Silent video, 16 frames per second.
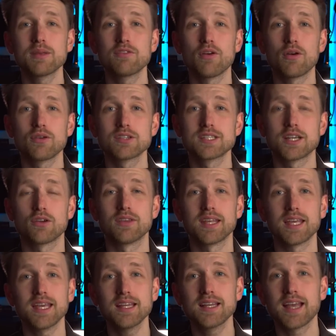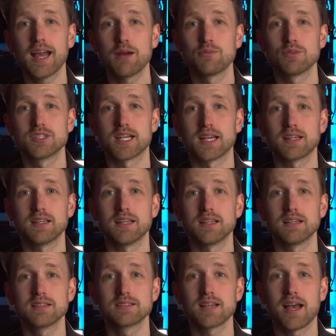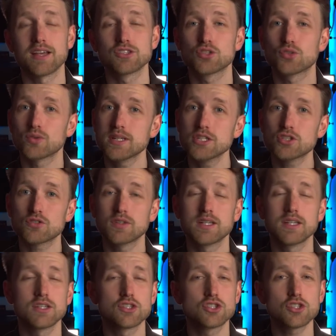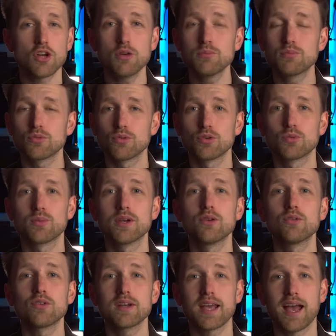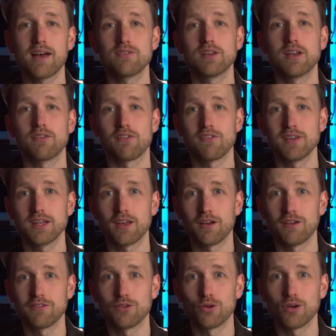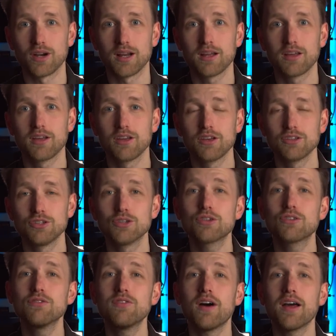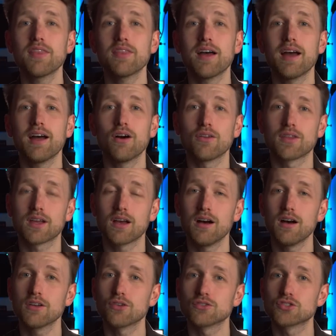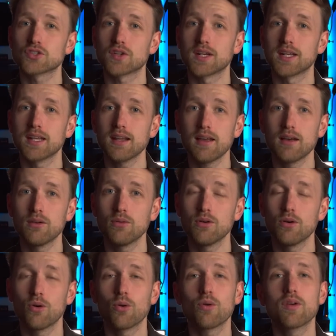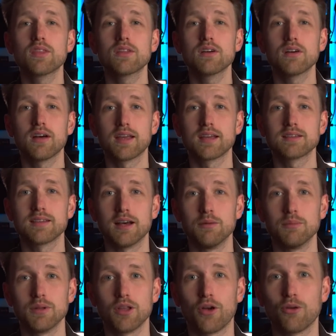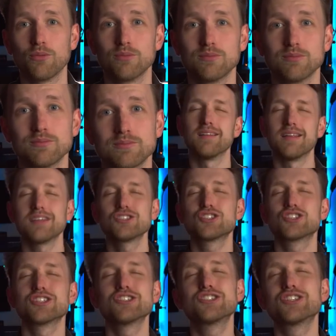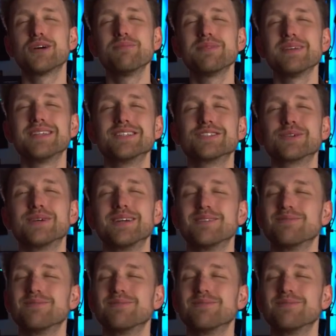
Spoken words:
focusing on the in-camera techniques, as green screen is so broad we already have another video for it. You can find that on the card on screen now or in the link down below. Let's just jump into it.